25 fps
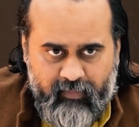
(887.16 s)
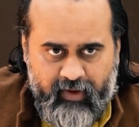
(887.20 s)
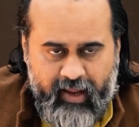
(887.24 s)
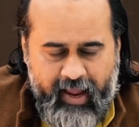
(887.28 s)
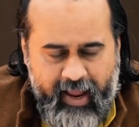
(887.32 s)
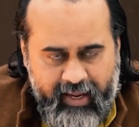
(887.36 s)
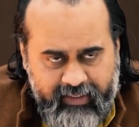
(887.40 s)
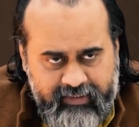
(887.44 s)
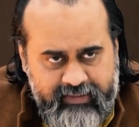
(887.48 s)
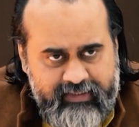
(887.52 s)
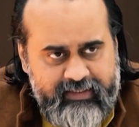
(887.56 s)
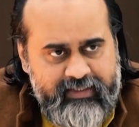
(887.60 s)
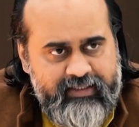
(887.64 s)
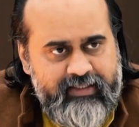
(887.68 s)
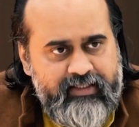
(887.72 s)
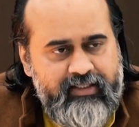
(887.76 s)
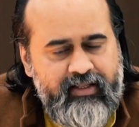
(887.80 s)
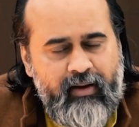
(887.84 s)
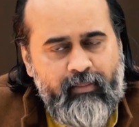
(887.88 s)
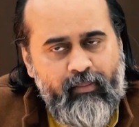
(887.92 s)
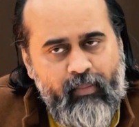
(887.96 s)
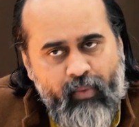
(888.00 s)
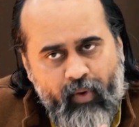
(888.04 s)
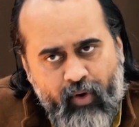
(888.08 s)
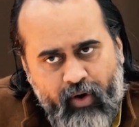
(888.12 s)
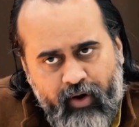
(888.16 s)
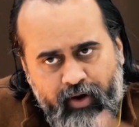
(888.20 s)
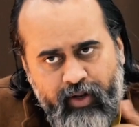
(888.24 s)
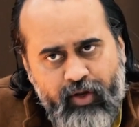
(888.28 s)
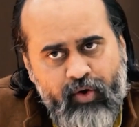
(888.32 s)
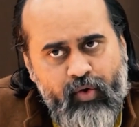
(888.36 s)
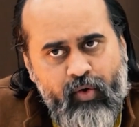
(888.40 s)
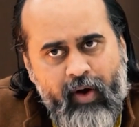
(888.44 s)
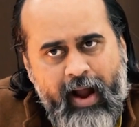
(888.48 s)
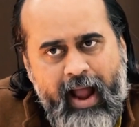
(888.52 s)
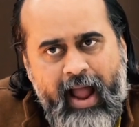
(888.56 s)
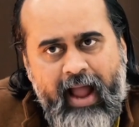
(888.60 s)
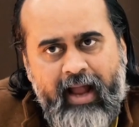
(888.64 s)
Hence, the more
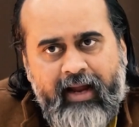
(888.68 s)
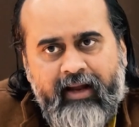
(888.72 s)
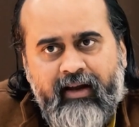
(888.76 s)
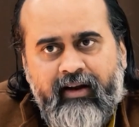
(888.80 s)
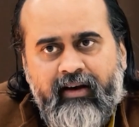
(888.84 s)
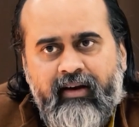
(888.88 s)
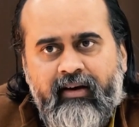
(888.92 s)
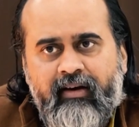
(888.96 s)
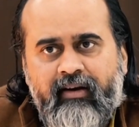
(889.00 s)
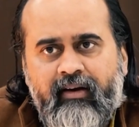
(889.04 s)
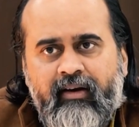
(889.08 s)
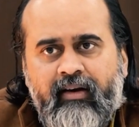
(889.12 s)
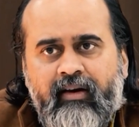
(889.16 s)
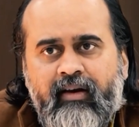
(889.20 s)
you act,